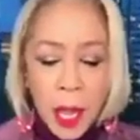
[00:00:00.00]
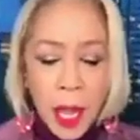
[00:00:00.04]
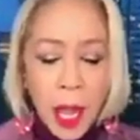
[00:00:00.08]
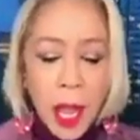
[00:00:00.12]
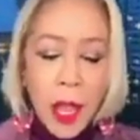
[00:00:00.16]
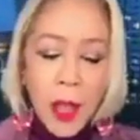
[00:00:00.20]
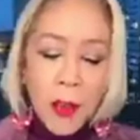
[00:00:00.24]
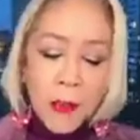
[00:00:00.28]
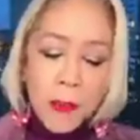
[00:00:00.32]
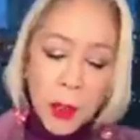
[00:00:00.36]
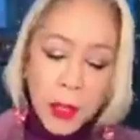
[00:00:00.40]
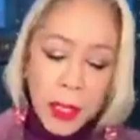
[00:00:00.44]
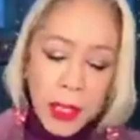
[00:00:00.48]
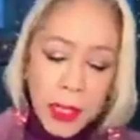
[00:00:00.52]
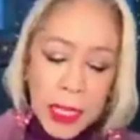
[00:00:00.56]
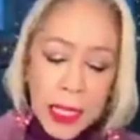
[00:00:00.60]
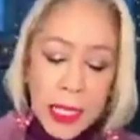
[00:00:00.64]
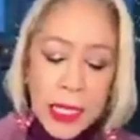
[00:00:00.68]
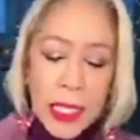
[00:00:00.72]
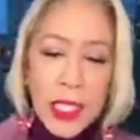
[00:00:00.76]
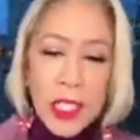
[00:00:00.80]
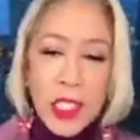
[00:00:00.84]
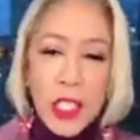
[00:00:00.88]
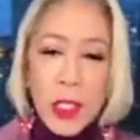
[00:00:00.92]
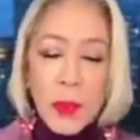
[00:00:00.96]
for
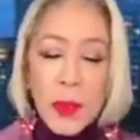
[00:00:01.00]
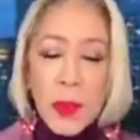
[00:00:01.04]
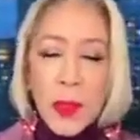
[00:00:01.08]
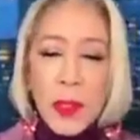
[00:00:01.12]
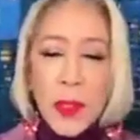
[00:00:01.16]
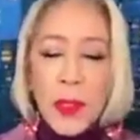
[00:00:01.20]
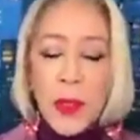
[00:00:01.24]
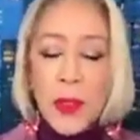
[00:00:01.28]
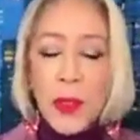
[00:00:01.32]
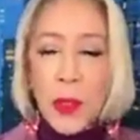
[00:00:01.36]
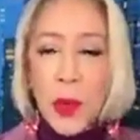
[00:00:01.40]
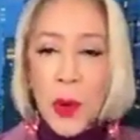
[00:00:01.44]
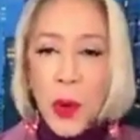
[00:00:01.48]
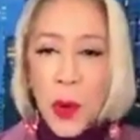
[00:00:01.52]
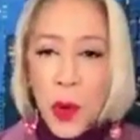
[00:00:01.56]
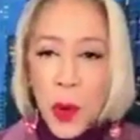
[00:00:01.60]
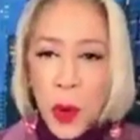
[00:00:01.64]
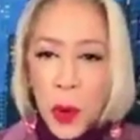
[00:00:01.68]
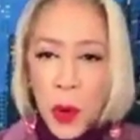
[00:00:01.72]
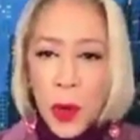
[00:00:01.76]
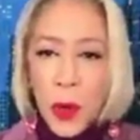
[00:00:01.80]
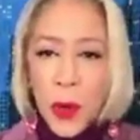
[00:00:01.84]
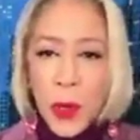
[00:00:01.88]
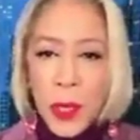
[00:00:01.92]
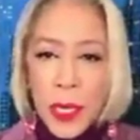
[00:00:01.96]
tending to produce
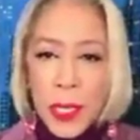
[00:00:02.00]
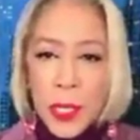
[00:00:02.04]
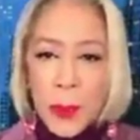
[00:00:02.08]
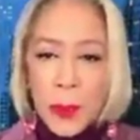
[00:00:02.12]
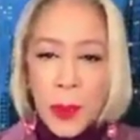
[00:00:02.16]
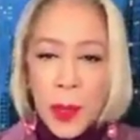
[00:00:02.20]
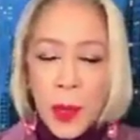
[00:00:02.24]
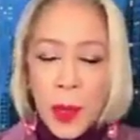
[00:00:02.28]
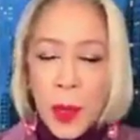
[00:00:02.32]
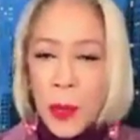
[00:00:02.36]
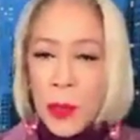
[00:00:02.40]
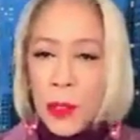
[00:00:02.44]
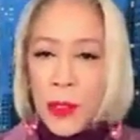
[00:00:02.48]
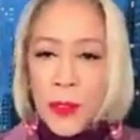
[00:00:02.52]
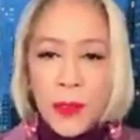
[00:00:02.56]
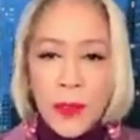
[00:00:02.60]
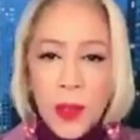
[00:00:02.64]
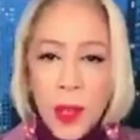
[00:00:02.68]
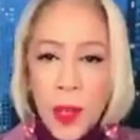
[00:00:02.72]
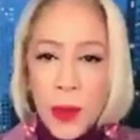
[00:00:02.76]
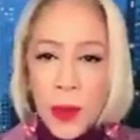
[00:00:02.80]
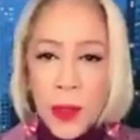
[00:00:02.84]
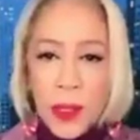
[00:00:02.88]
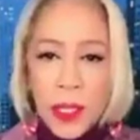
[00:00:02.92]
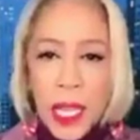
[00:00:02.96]
horror in a beholder,
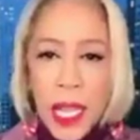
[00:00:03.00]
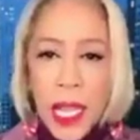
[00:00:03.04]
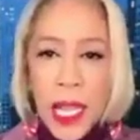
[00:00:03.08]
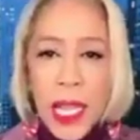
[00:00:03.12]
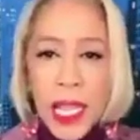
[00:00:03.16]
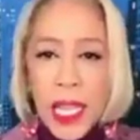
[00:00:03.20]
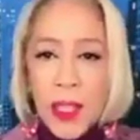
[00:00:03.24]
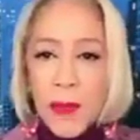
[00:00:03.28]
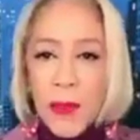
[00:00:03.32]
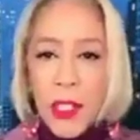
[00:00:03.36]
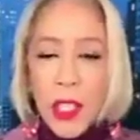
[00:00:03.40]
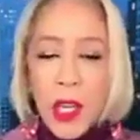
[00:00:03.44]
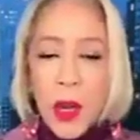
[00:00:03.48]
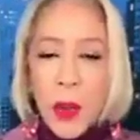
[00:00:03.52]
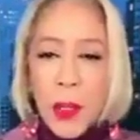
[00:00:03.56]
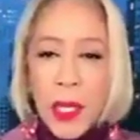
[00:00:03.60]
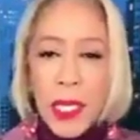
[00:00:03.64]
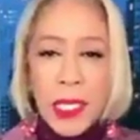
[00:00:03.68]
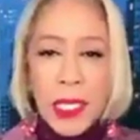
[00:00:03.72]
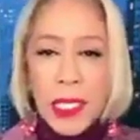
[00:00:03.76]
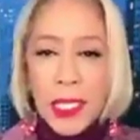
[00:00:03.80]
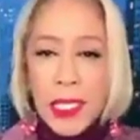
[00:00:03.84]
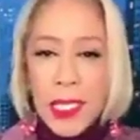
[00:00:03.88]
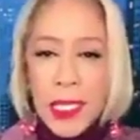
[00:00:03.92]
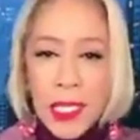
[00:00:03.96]
folks. If you don't
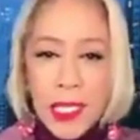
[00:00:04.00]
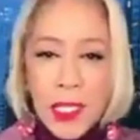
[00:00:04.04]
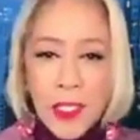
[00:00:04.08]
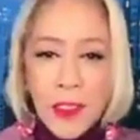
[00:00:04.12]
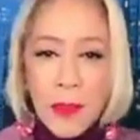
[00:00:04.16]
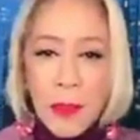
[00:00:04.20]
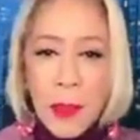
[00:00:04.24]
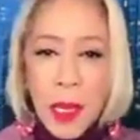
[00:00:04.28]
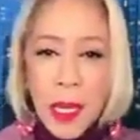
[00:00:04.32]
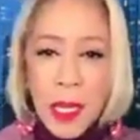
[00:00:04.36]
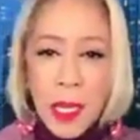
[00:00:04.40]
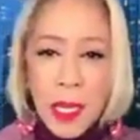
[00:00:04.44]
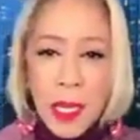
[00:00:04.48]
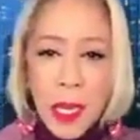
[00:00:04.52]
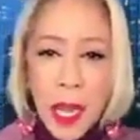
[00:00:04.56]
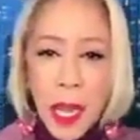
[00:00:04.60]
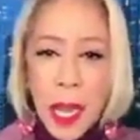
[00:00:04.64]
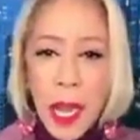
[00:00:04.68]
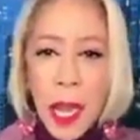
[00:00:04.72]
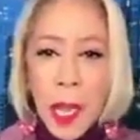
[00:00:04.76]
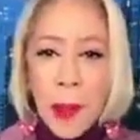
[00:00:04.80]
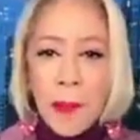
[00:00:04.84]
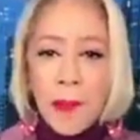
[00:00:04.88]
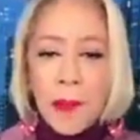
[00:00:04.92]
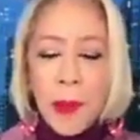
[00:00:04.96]
get a sense of
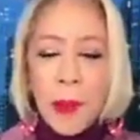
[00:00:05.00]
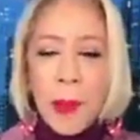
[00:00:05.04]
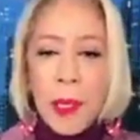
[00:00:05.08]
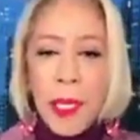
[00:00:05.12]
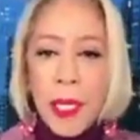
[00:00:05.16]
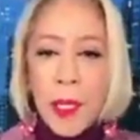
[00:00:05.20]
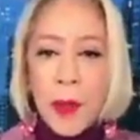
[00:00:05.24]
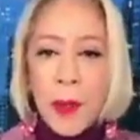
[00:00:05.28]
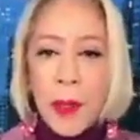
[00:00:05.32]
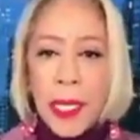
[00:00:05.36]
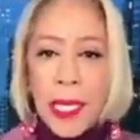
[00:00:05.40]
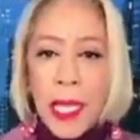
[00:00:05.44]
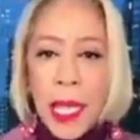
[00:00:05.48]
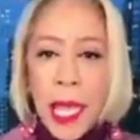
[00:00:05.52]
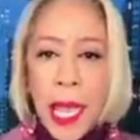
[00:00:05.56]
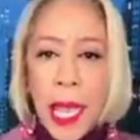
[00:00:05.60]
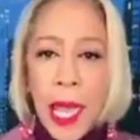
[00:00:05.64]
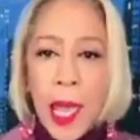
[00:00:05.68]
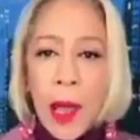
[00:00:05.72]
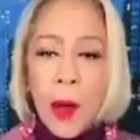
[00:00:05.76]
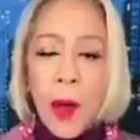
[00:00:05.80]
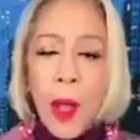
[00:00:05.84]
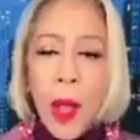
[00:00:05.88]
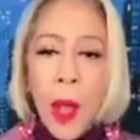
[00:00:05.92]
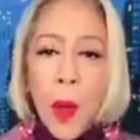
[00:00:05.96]
macabre from hearing
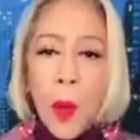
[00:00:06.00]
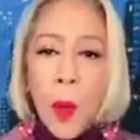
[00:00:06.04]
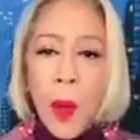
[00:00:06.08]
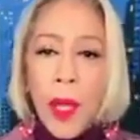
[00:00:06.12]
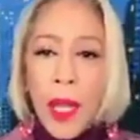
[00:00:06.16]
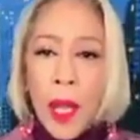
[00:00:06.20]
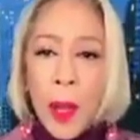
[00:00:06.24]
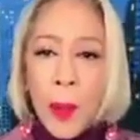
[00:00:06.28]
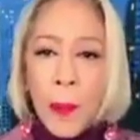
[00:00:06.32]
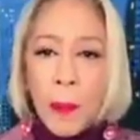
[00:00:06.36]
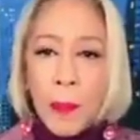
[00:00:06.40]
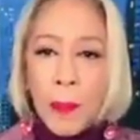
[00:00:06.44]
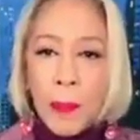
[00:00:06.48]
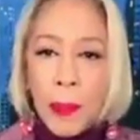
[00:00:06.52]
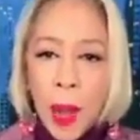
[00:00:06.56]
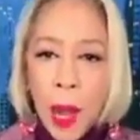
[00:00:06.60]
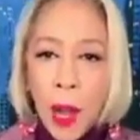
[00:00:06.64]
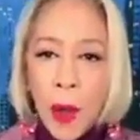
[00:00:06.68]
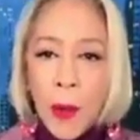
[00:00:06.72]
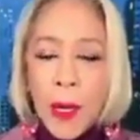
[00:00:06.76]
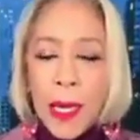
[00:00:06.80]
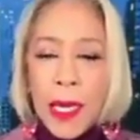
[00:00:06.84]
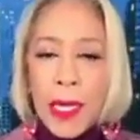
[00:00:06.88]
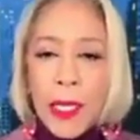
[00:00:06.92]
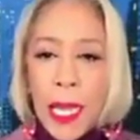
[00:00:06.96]
how we are
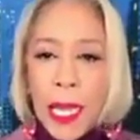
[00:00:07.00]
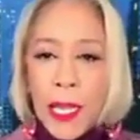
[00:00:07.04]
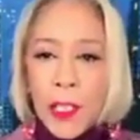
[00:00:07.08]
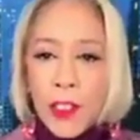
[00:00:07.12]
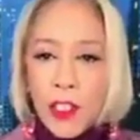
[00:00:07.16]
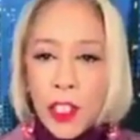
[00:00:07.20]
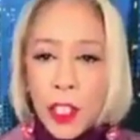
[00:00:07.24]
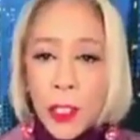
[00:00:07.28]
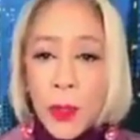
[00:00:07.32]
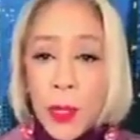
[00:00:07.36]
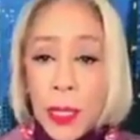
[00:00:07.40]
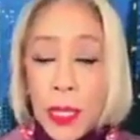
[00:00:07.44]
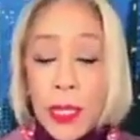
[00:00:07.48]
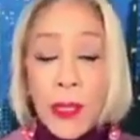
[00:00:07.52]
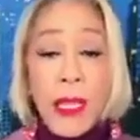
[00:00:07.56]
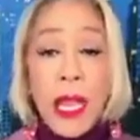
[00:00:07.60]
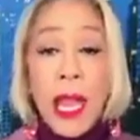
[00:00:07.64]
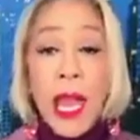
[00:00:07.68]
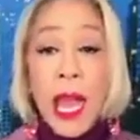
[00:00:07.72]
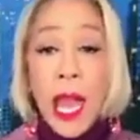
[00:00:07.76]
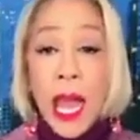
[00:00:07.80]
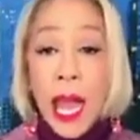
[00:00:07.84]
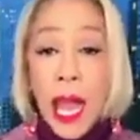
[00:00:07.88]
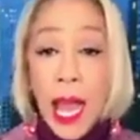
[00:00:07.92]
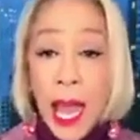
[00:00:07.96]
barring Nigerians,
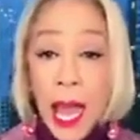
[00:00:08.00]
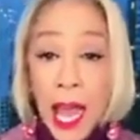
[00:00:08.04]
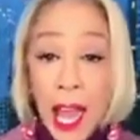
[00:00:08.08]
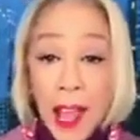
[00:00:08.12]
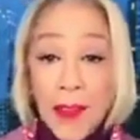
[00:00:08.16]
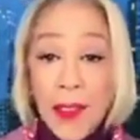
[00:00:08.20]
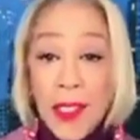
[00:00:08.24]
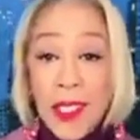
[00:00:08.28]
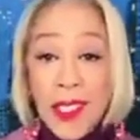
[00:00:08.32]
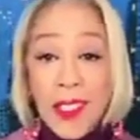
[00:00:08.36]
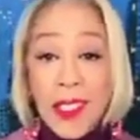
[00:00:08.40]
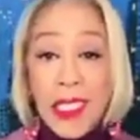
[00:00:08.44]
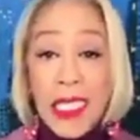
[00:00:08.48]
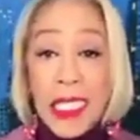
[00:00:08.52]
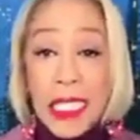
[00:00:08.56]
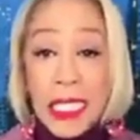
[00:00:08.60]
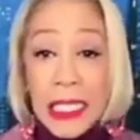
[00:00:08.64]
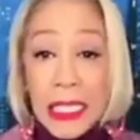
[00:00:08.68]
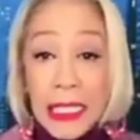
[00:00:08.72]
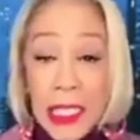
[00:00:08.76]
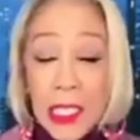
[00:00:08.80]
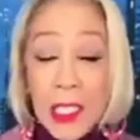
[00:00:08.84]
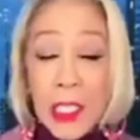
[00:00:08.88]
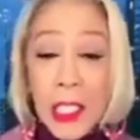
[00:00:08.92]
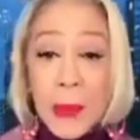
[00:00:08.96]
obviously,
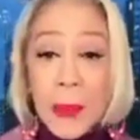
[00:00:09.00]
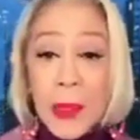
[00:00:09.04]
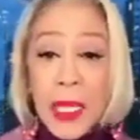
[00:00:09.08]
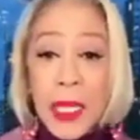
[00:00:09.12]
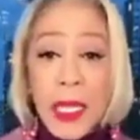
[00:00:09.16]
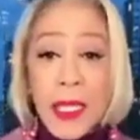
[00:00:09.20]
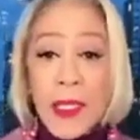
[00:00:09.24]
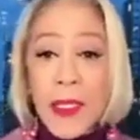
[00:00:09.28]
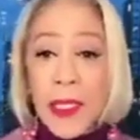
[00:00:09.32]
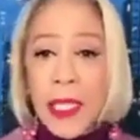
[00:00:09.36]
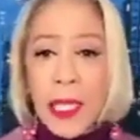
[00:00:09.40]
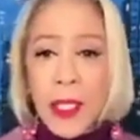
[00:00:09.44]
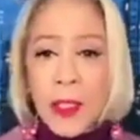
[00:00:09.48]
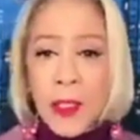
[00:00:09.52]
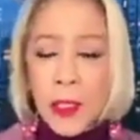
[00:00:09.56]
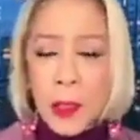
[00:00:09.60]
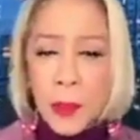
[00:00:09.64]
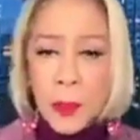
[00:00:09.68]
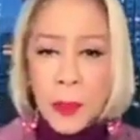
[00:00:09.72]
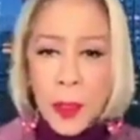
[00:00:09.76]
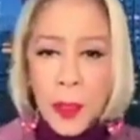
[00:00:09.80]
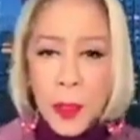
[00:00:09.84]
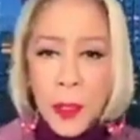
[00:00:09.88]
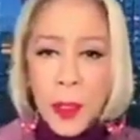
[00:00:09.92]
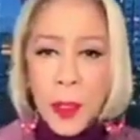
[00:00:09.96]
clearly because they are
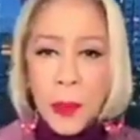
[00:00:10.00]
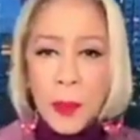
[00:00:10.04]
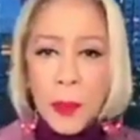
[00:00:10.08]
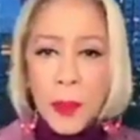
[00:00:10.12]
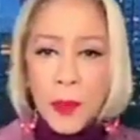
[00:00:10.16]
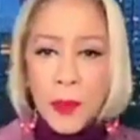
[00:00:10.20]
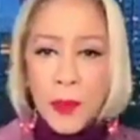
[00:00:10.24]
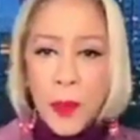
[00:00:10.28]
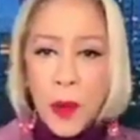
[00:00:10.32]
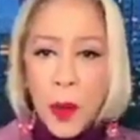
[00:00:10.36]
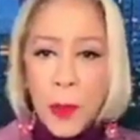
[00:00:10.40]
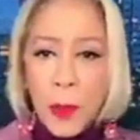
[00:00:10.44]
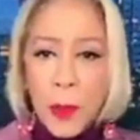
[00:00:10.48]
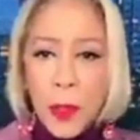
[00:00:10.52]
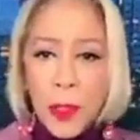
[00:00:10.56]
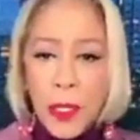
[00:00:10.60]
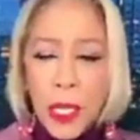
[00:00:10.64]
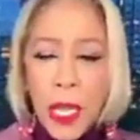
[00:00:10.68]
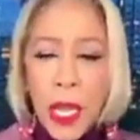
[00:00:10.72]
superior performers,